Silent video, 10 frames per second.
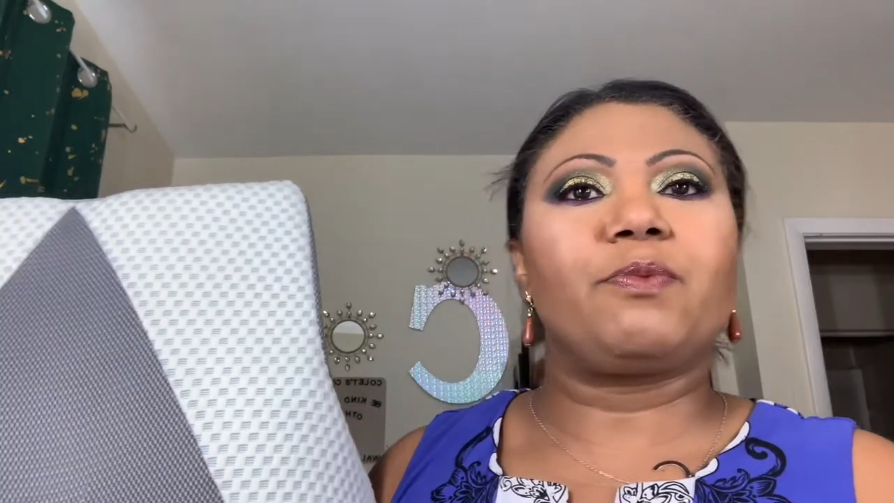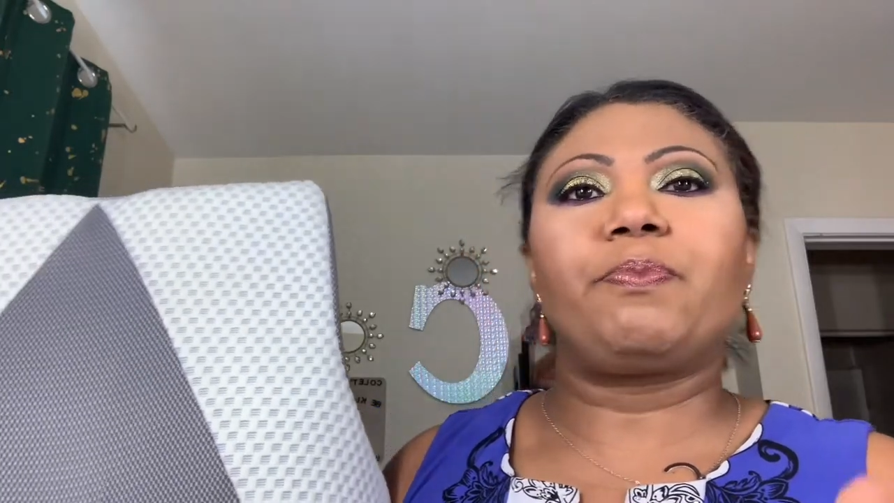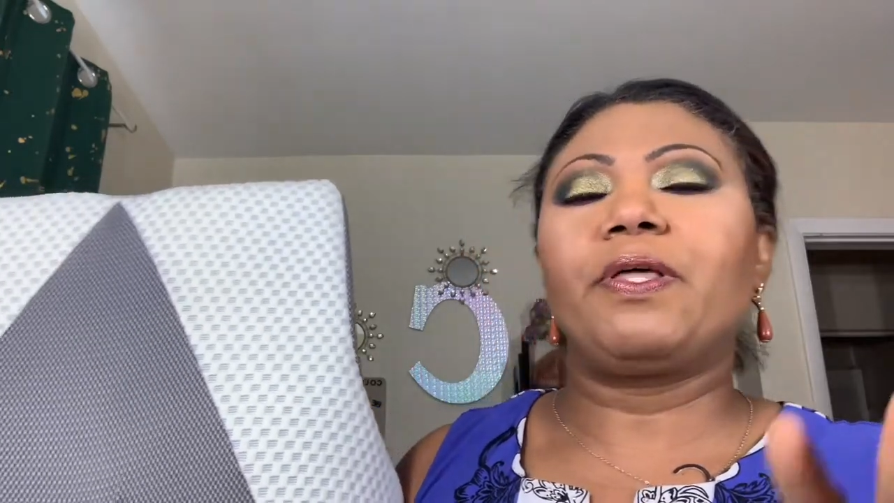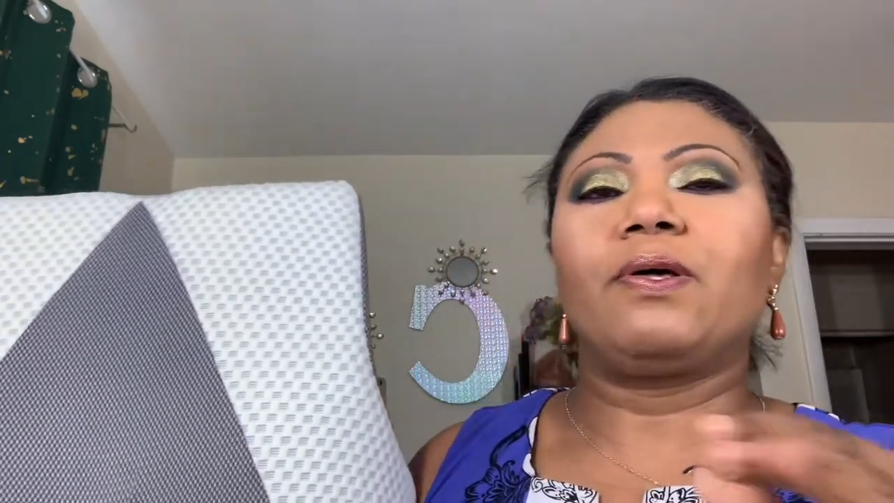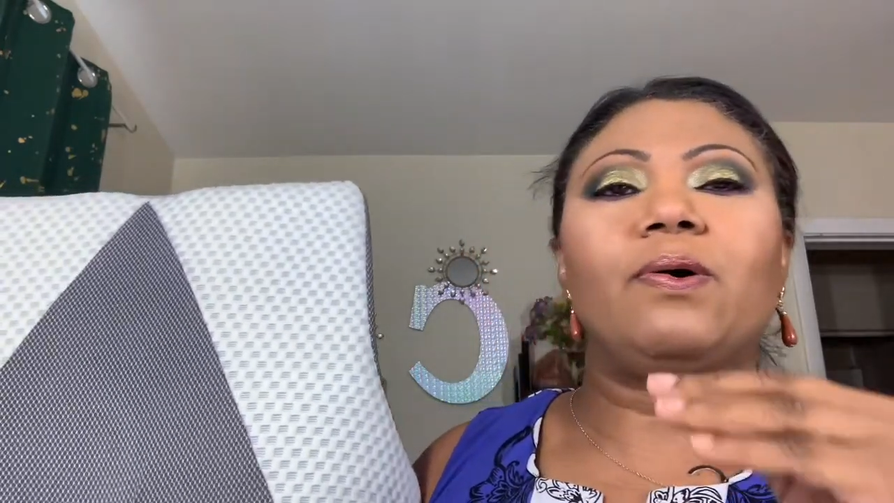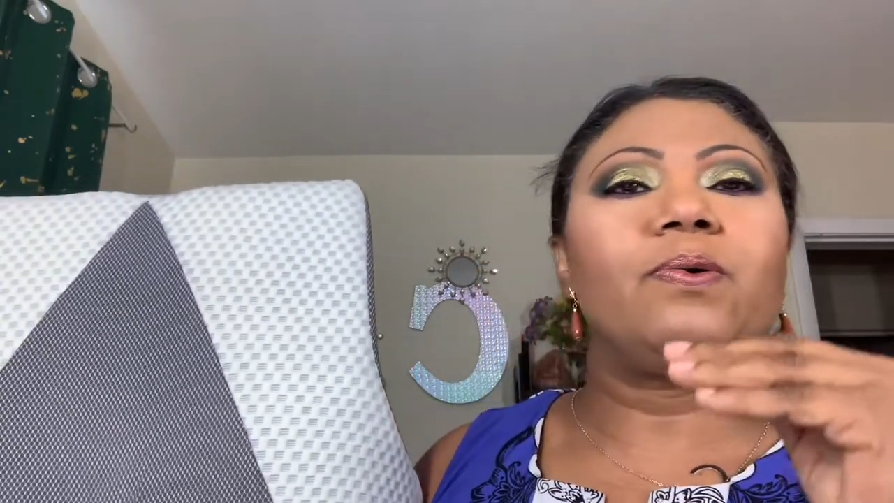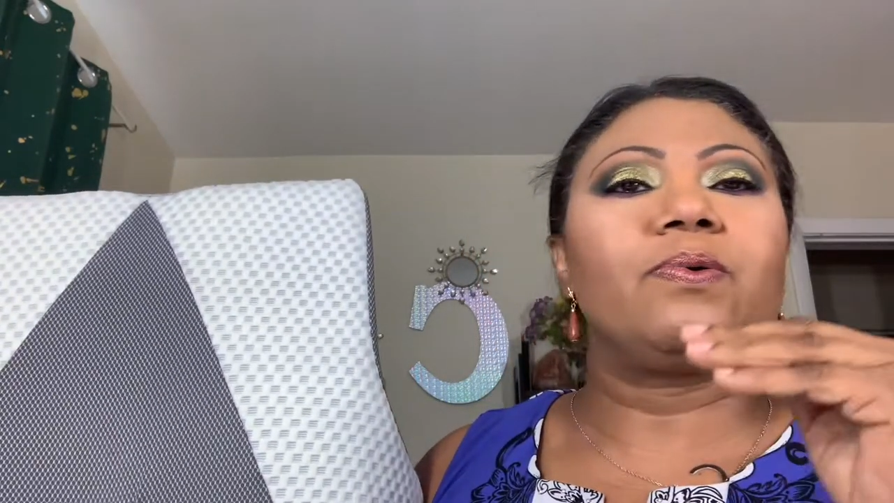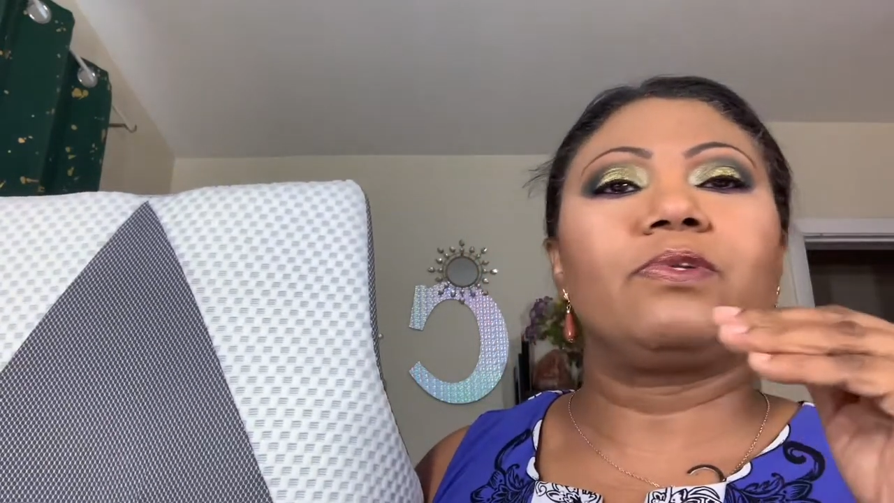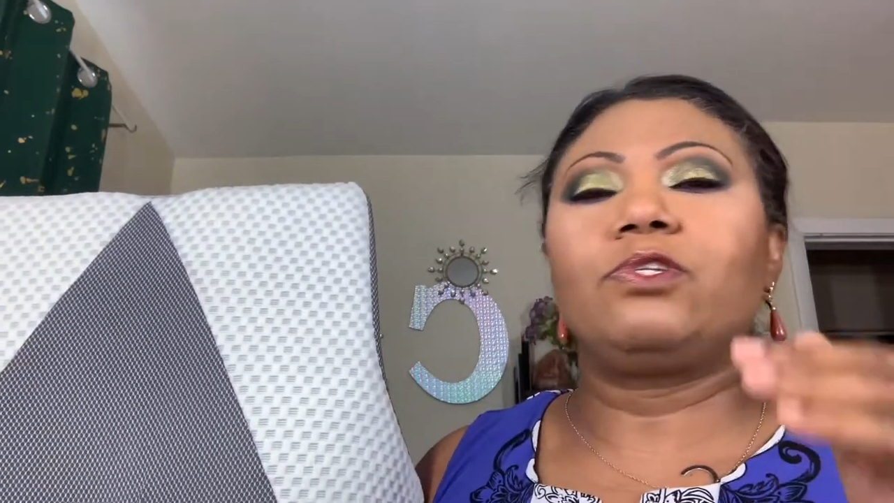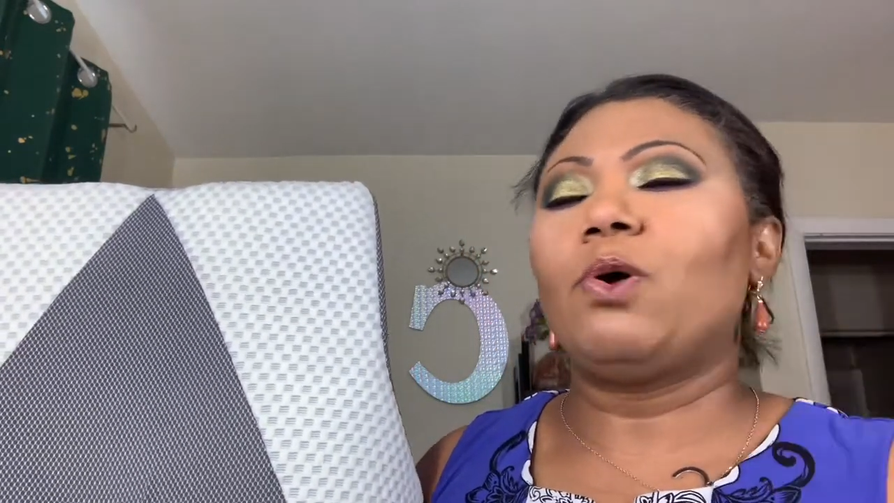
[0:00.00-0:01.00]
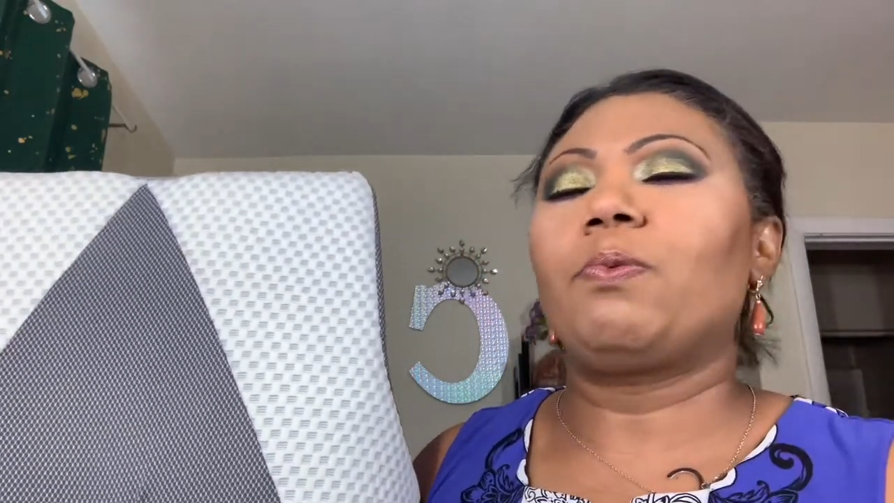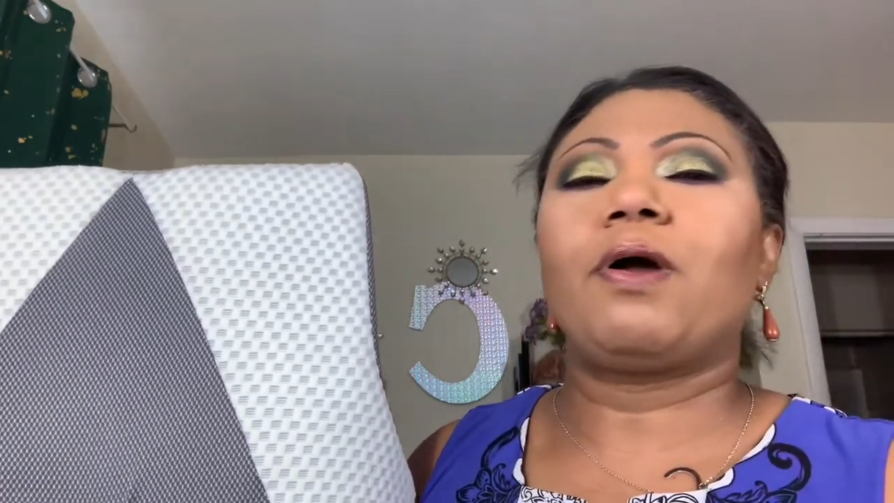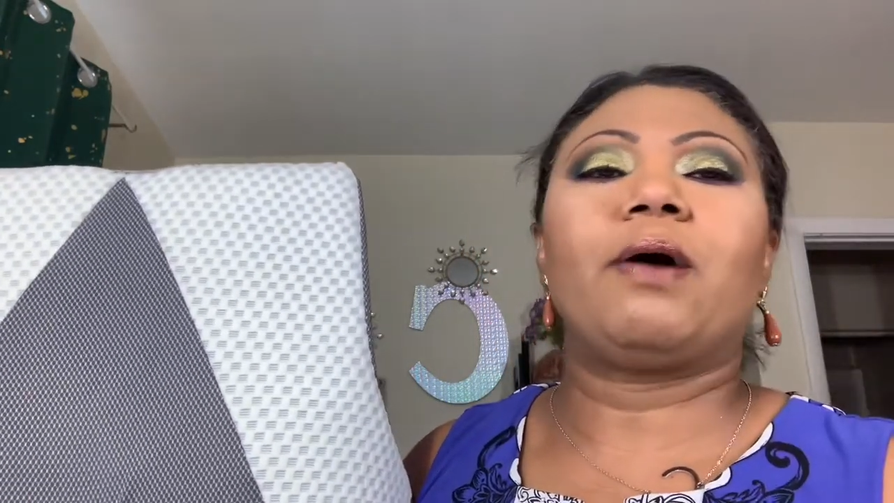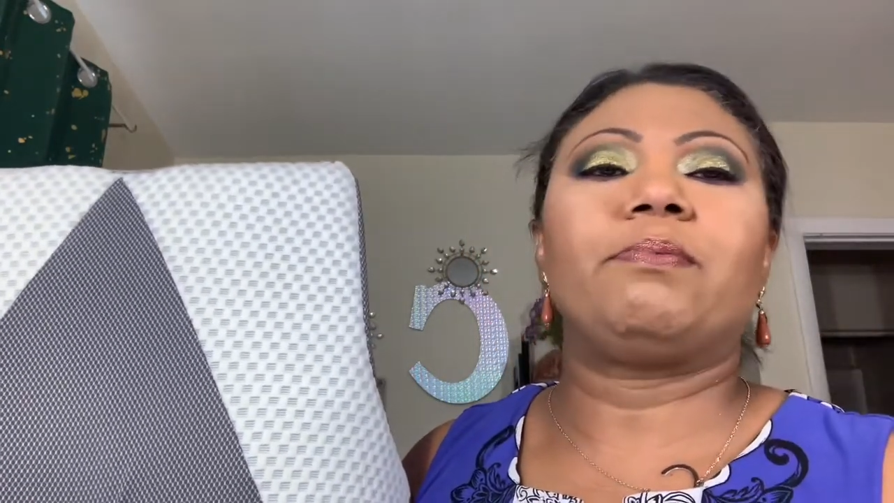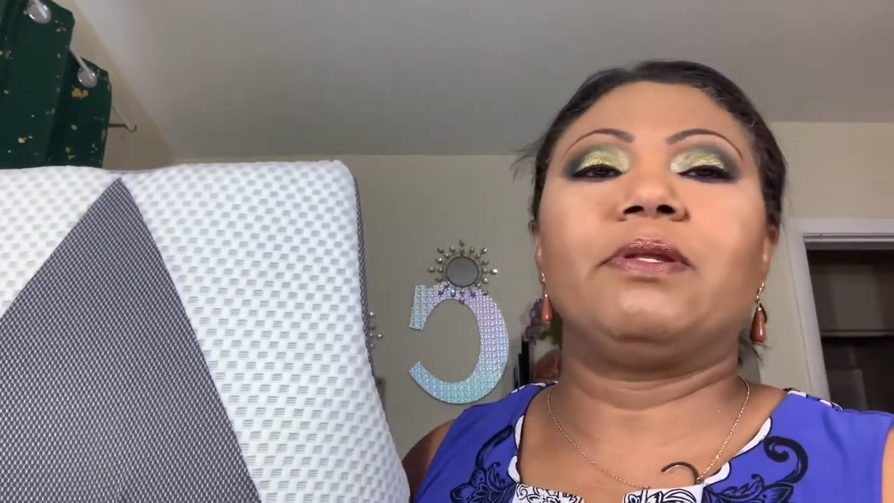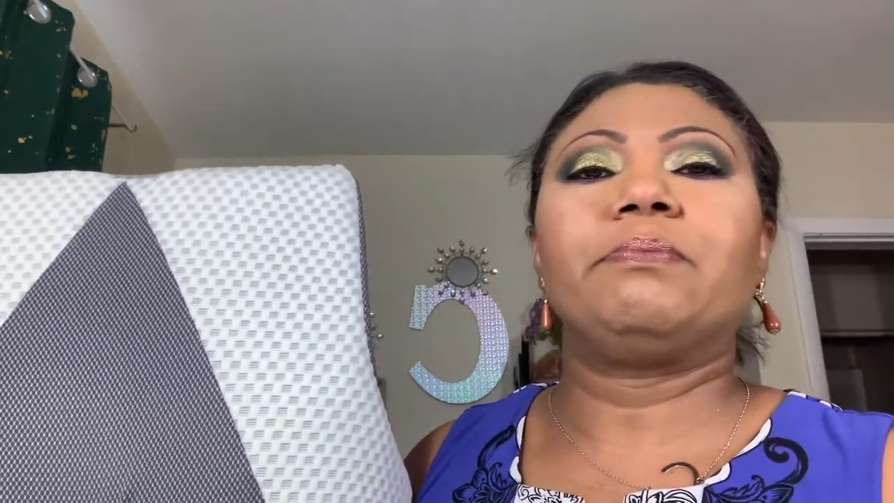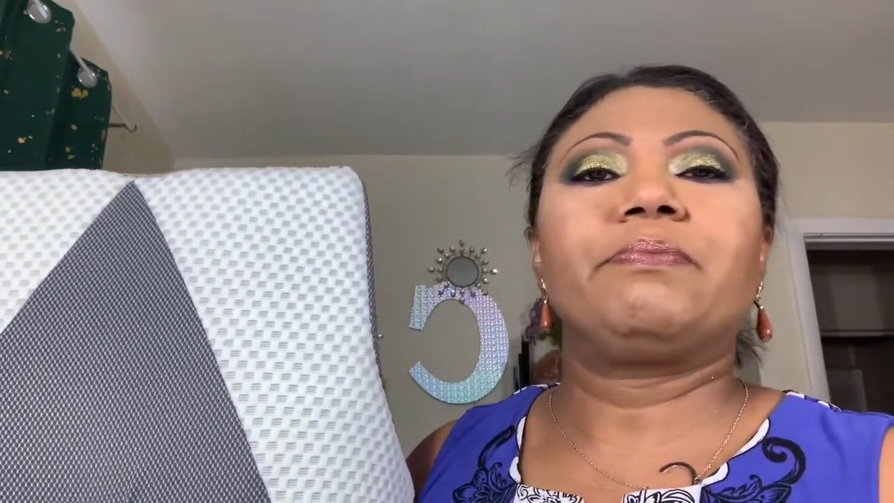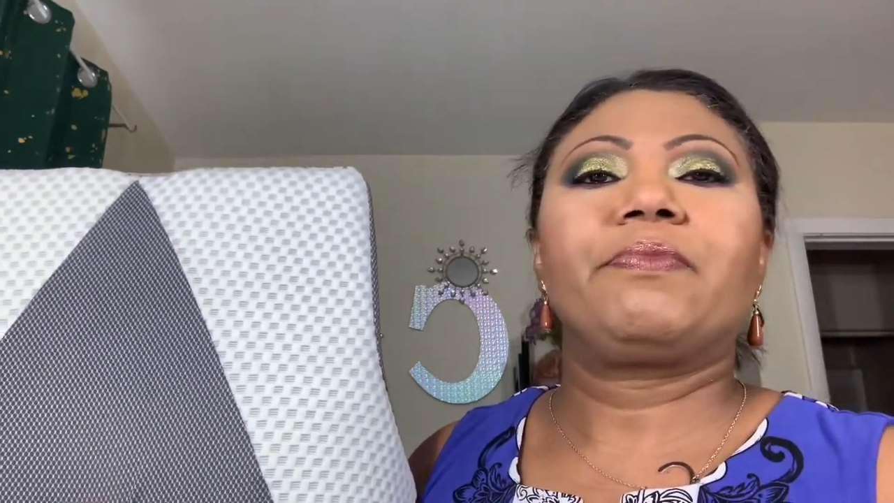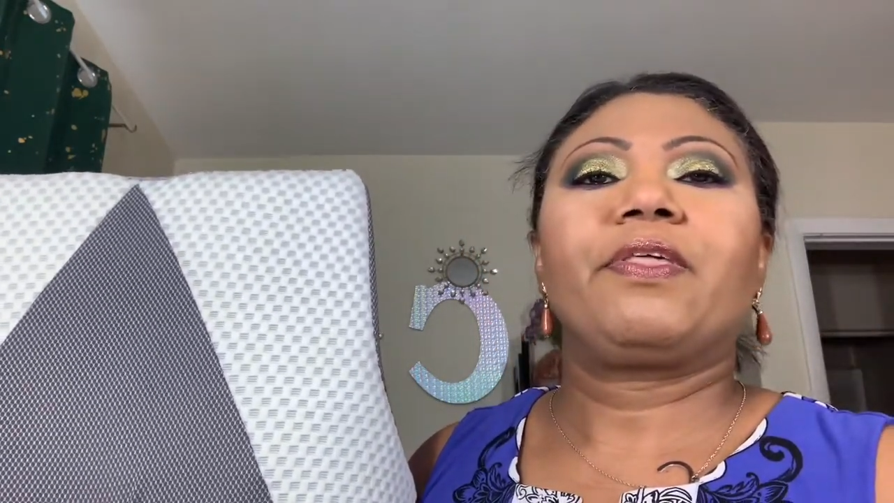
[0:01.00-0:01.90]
pillow, no problem.